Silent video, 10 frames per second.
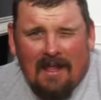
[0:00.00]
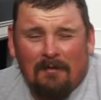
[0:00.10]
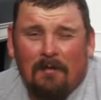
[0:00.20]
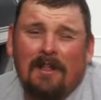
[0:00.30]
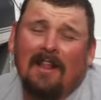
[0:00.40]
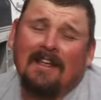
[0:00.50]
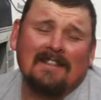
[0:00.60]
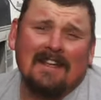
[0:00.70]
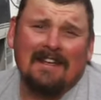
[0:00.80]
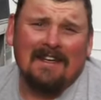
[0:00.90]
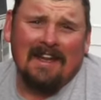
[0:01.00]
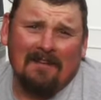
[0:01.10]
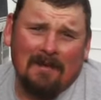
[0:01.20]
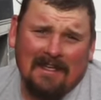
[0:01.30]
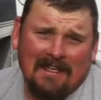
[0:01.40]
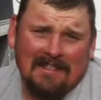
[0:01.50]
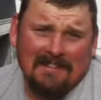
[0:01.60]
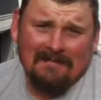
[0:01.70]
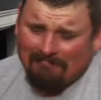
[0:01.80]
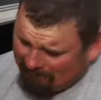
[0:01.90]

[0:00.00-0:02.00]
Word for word: And realized that I didn't have my keys.